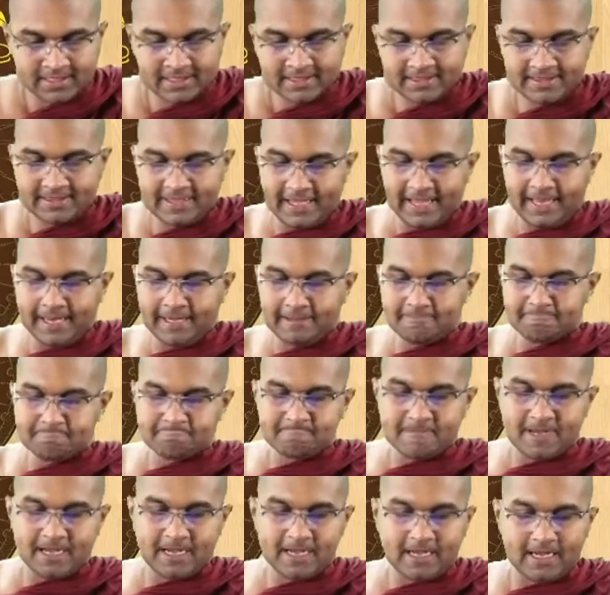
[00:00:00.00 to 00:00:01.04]
Then
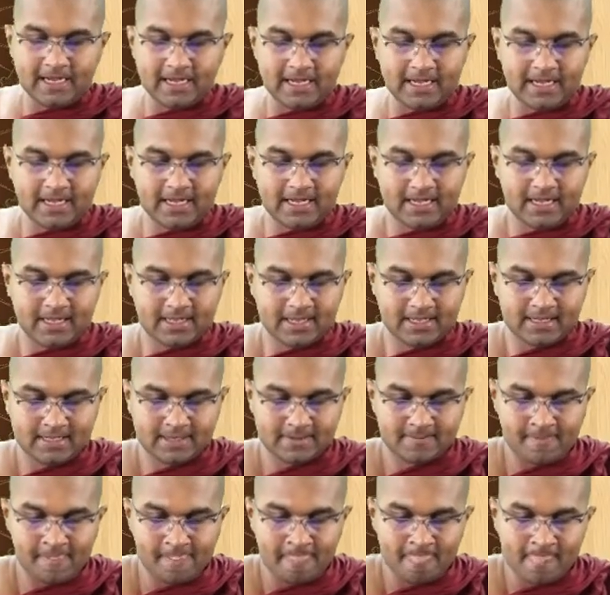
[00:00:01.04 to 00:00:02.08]
uh,
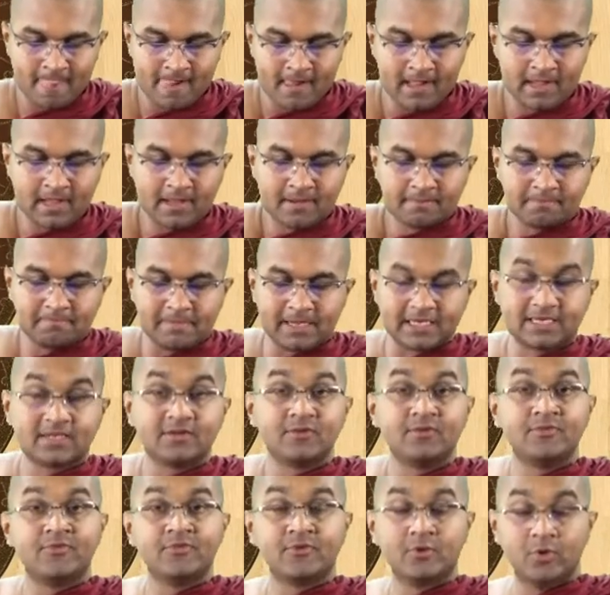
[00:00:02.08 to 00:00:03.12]
but
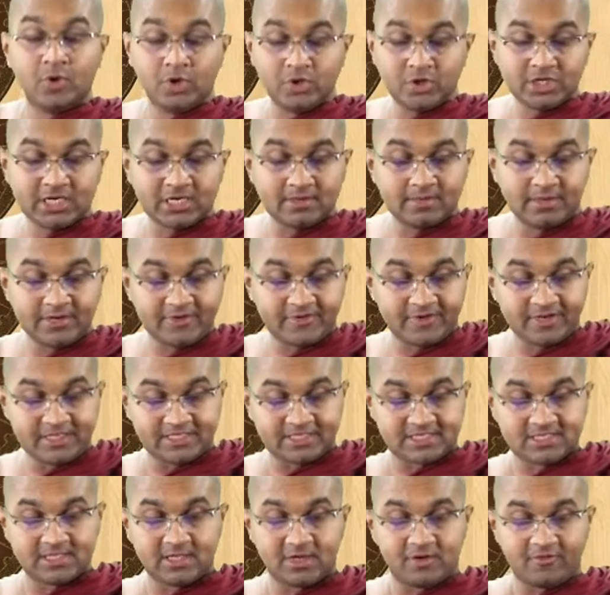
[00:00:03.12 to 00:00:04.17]
if you go into the
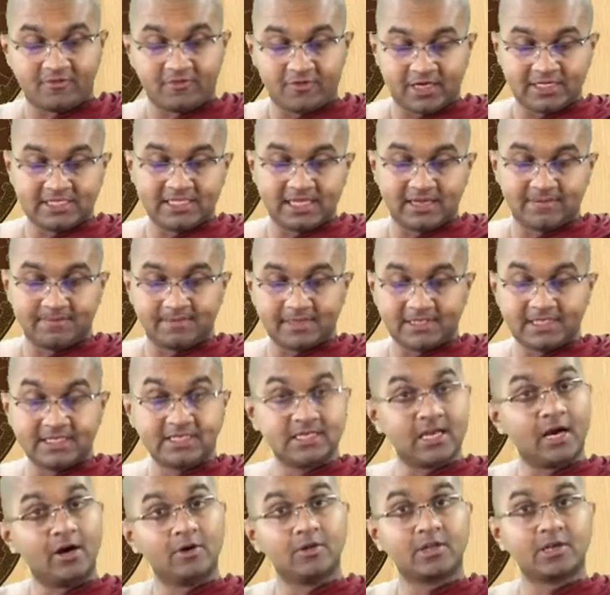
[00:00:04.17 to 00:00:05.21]
commentaries, now for example, this
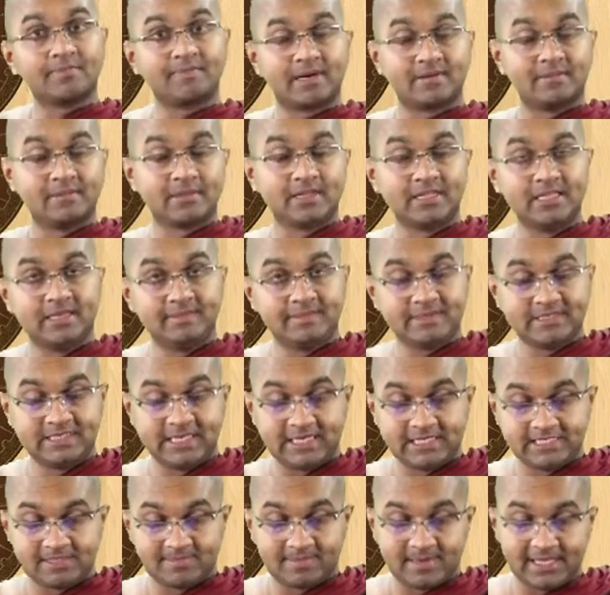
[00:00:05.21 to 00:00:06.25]
is how the Paramatthadipani
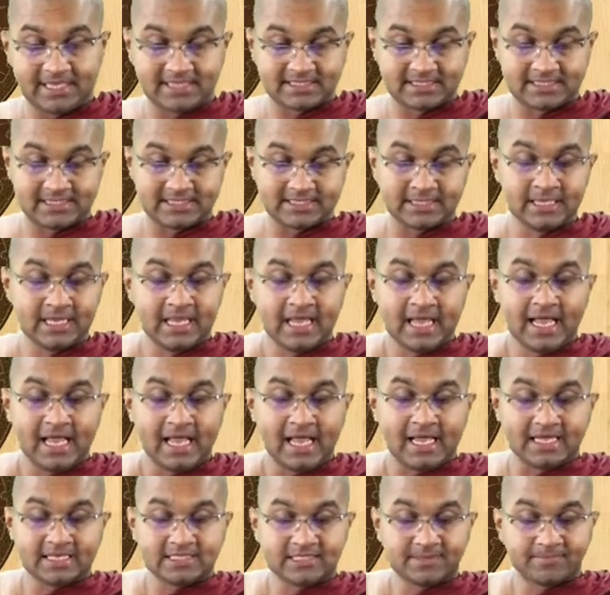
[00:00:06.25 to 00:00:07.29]
explains this.
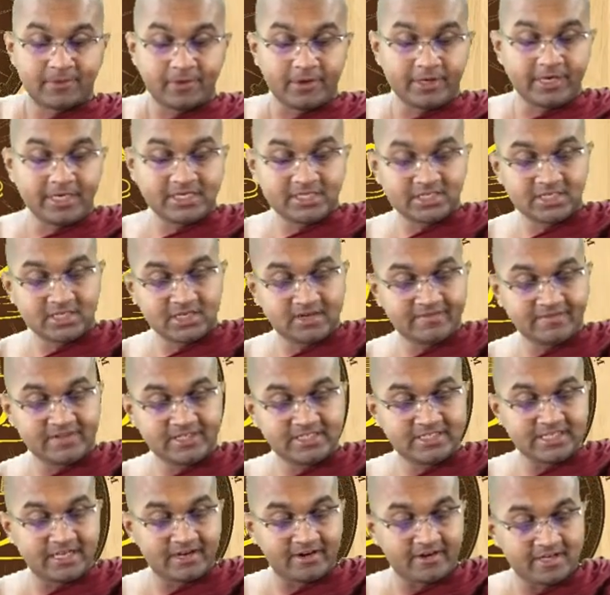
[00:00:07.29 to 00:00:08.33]
As the protection of the
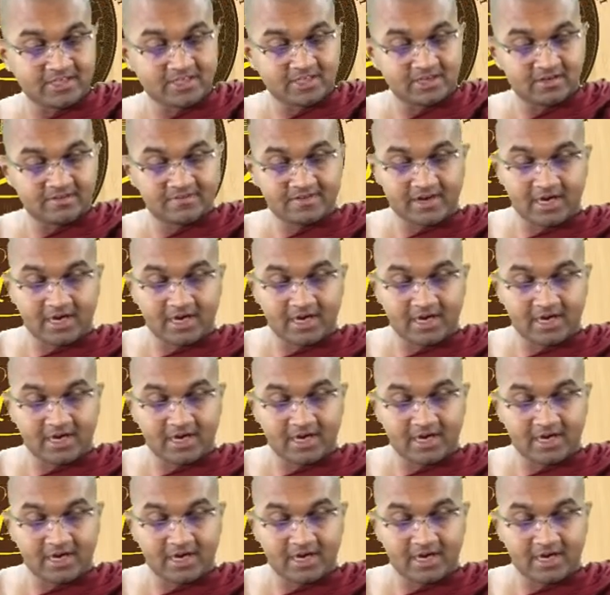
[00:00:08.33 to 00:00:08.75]
generation of